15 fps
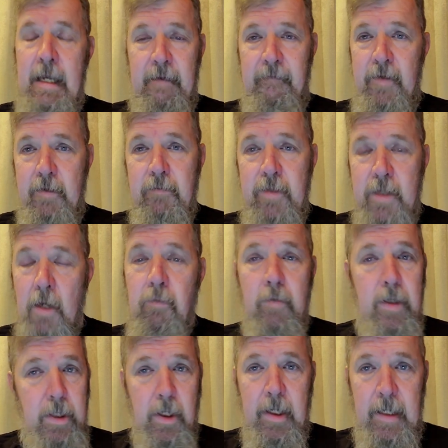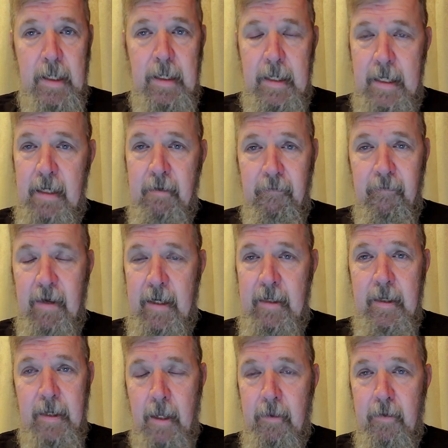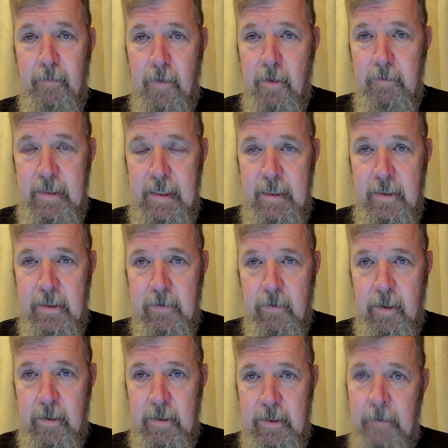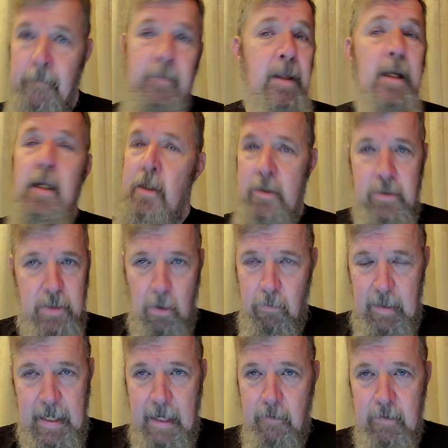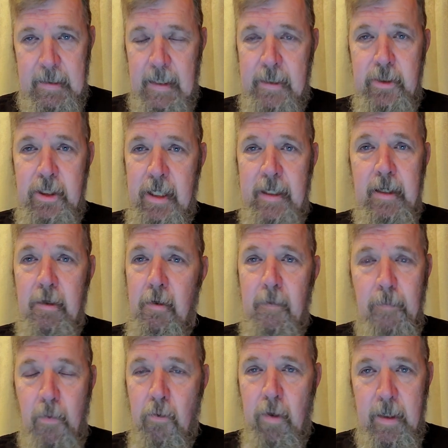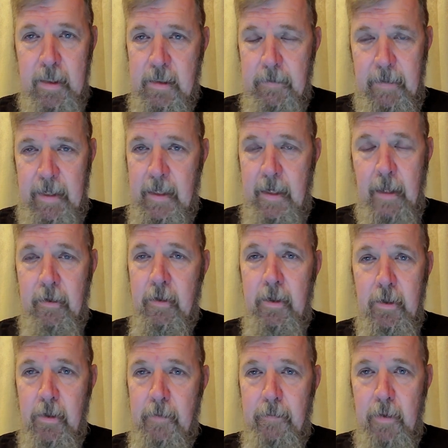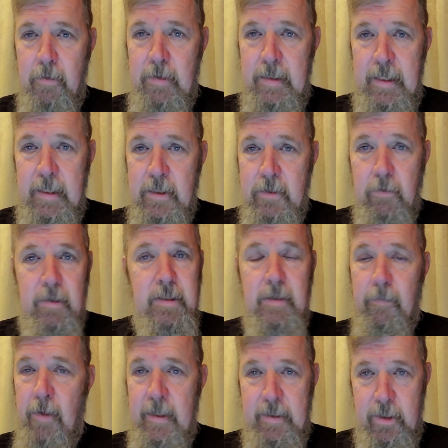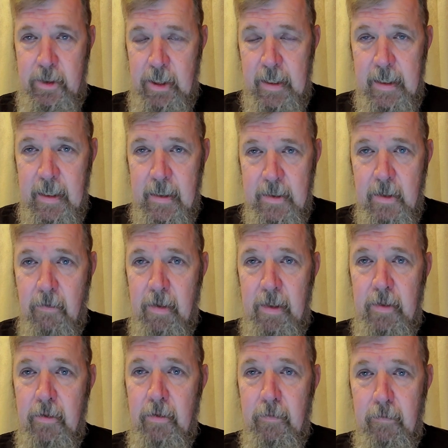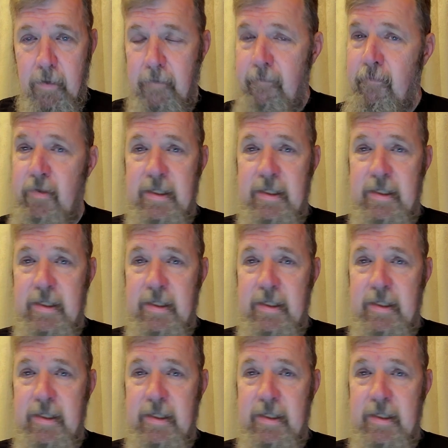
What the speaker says: If you don't, you're going to need to find another protein source. Don't count on chicken or pork to be another good protein source. The price of chicken is going through the roof.